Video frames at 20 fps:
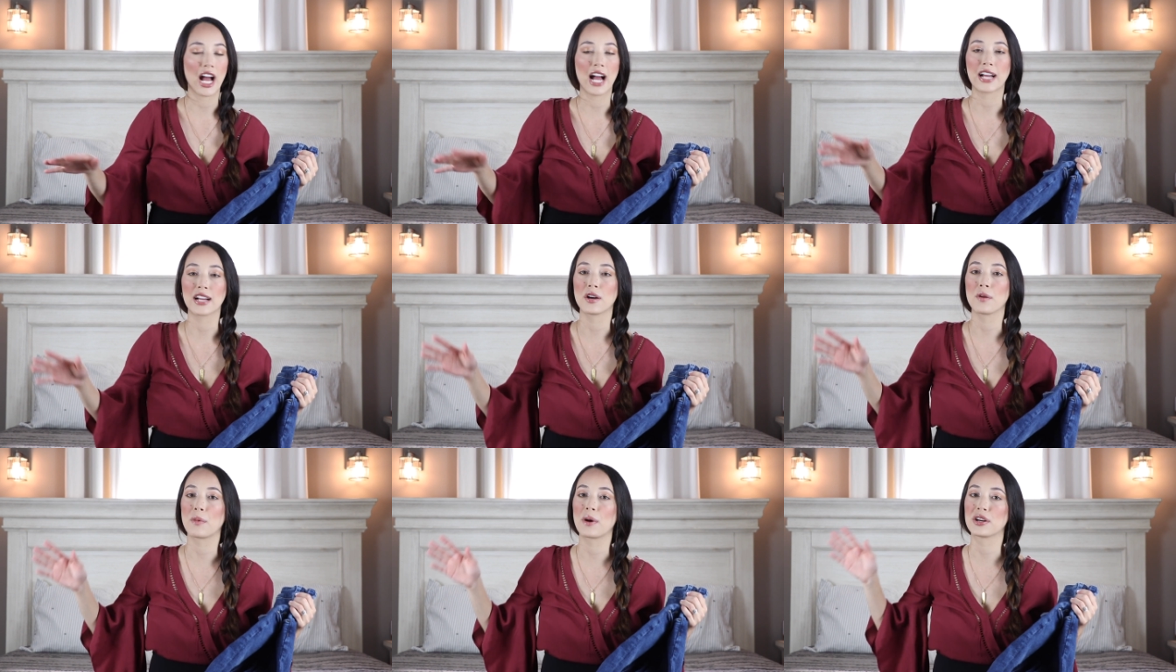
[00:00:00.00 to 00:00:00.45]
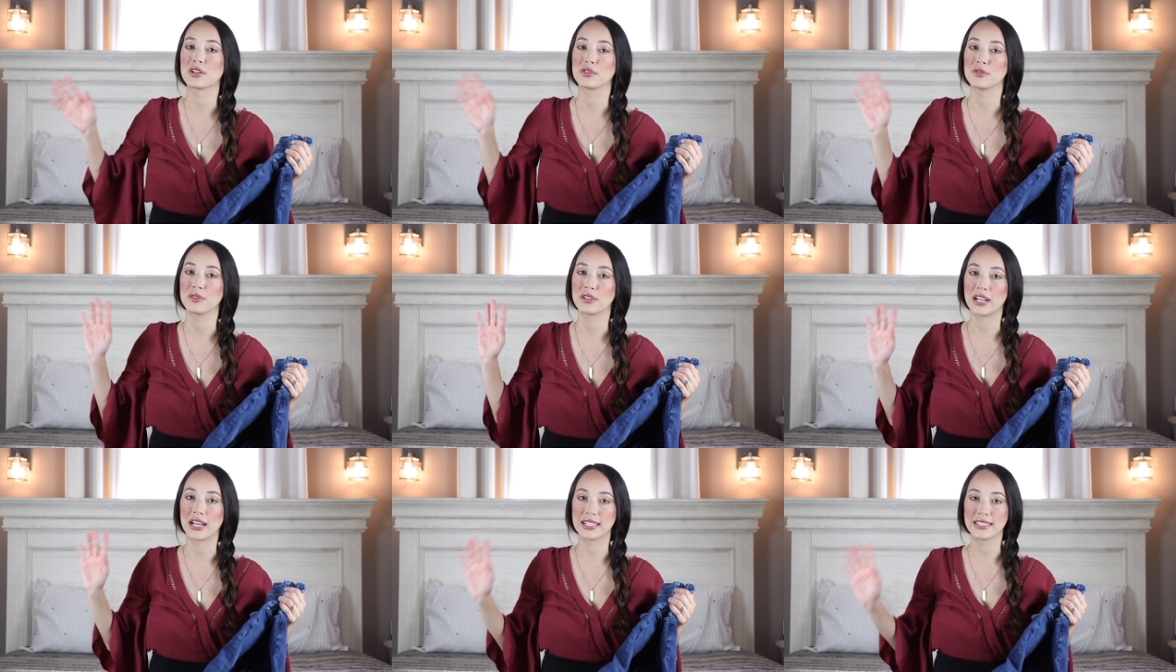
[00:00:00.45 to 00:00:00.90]
I could wear
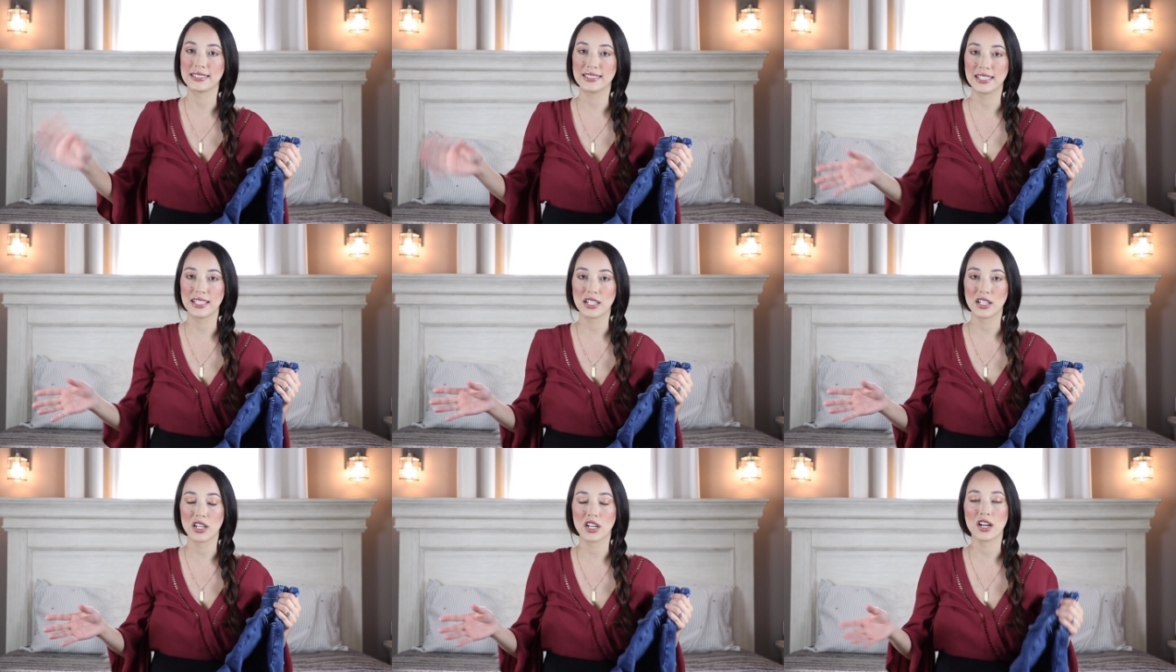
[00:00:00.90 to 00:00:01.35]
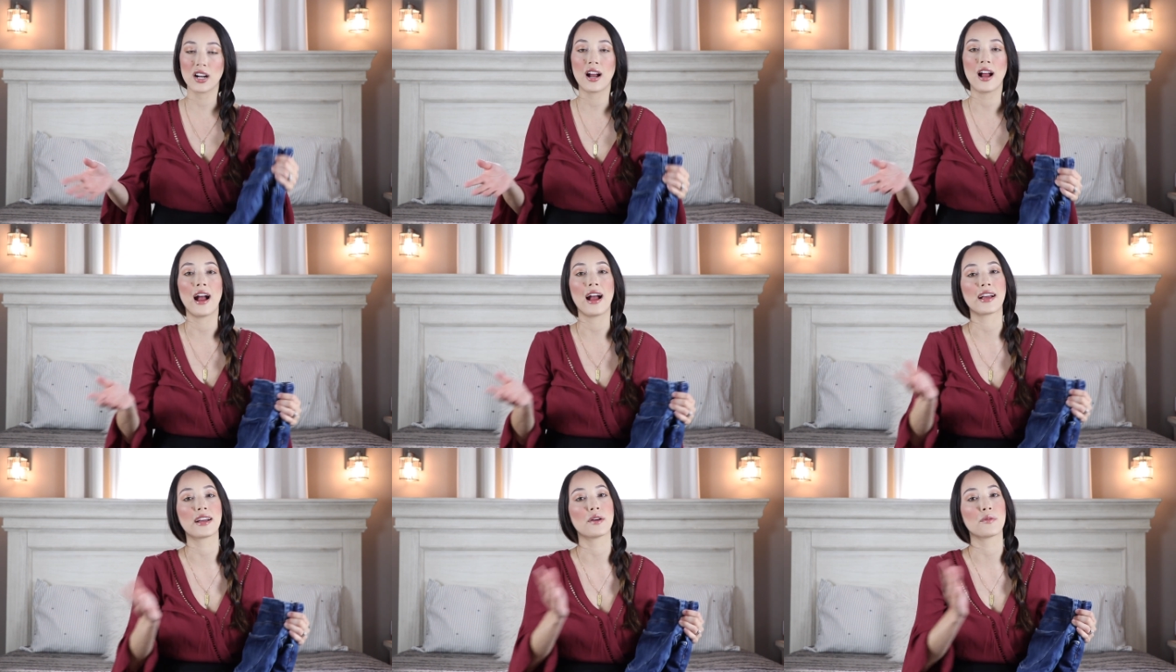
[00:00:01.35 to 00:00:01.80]
to a nice dinner,
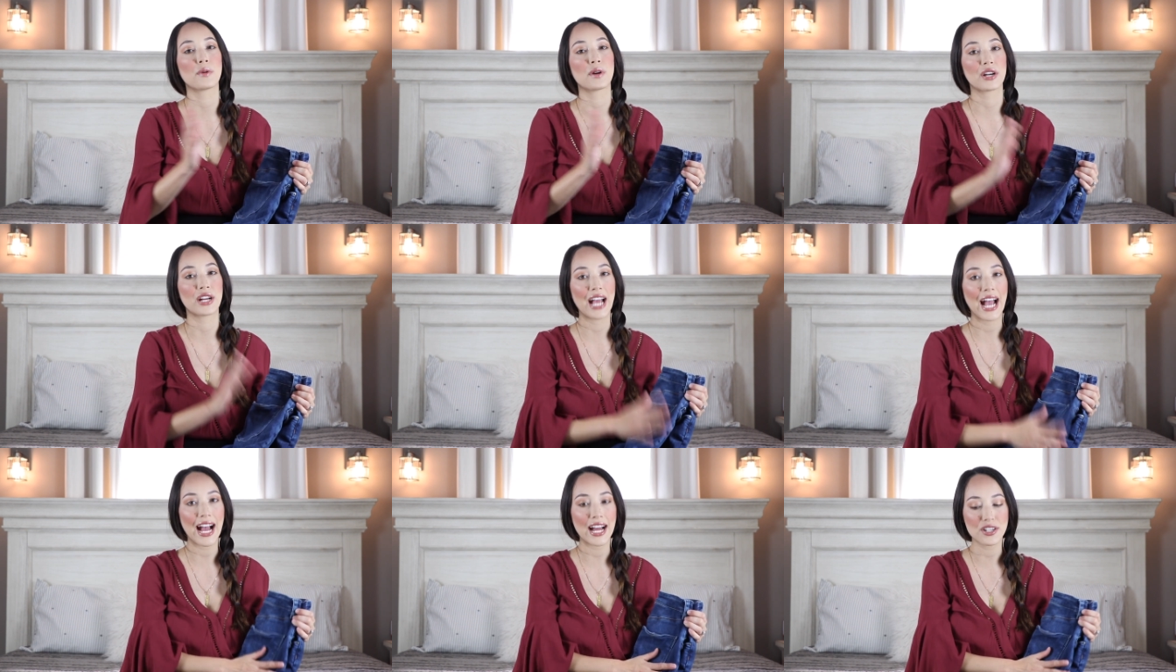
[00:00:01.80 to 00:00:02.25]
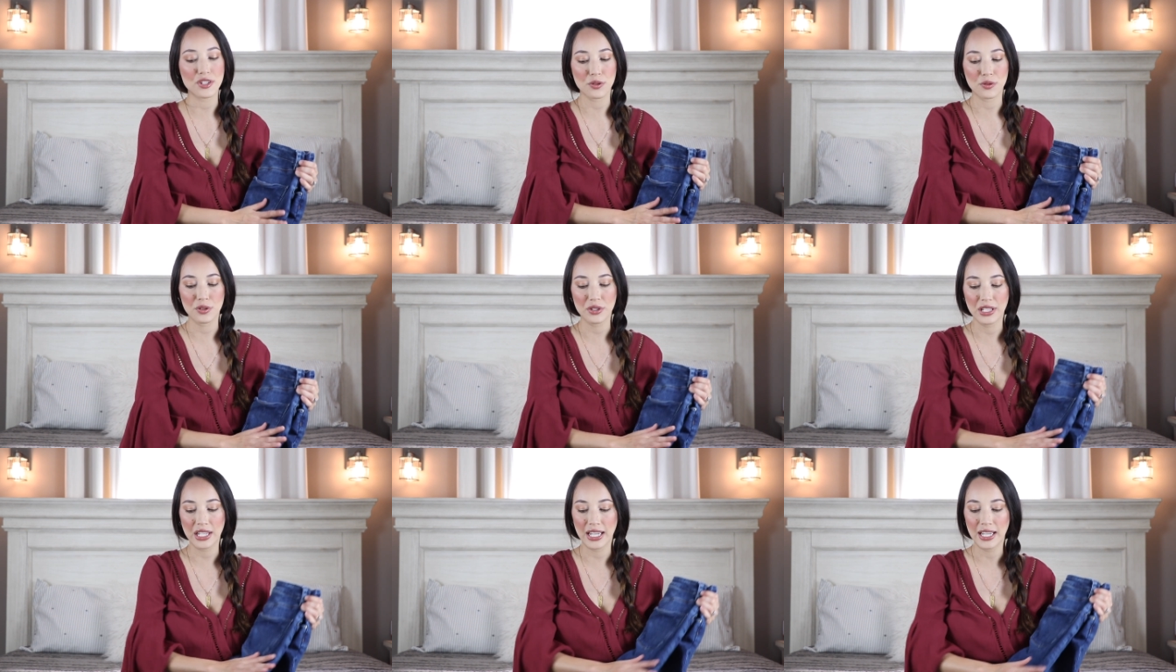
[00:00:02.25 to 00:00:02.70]
I could wear
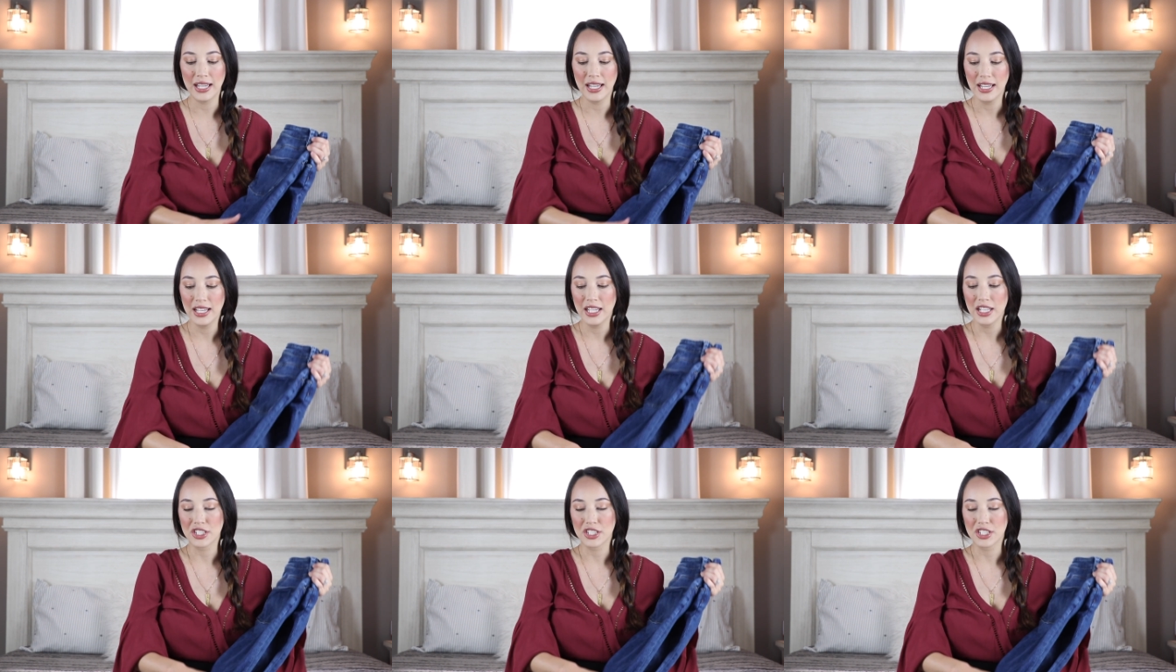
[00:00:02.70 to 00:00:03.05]
casually,